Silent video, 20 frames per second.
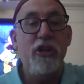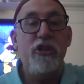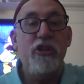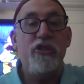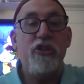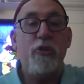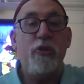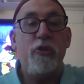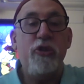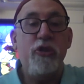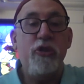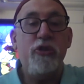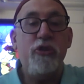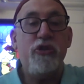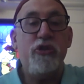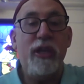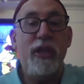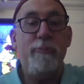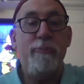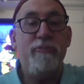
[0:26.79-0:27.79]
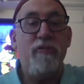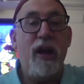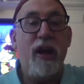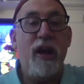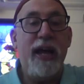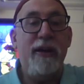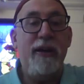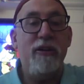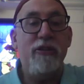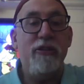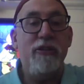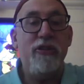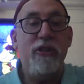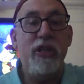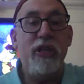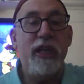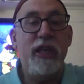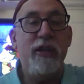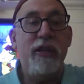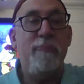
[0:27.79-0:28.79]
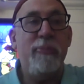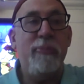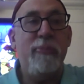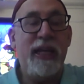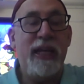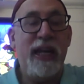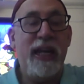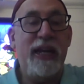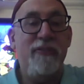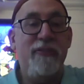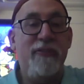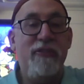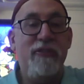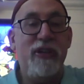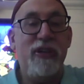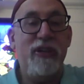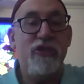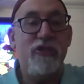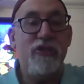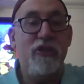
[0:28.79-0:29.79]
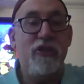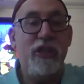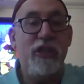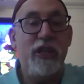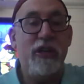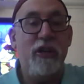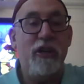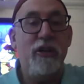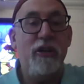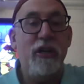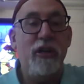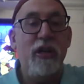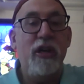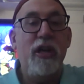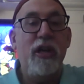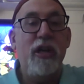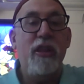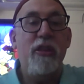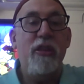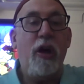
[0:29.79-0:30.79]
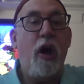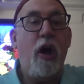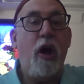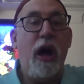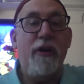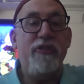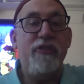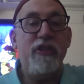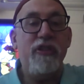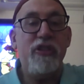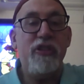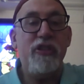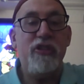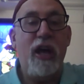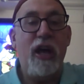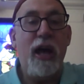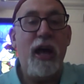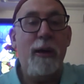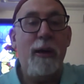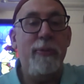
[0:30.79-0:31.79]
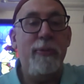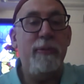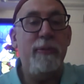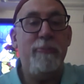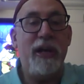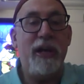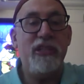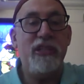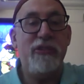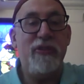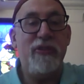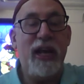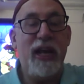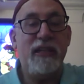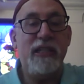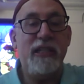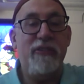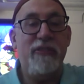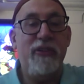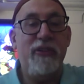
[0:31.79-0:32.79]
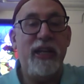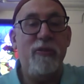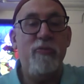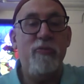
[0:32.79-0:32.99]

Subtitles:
So usually prior to the beginning of the fiscal year, the office is a hum and buzz of activity.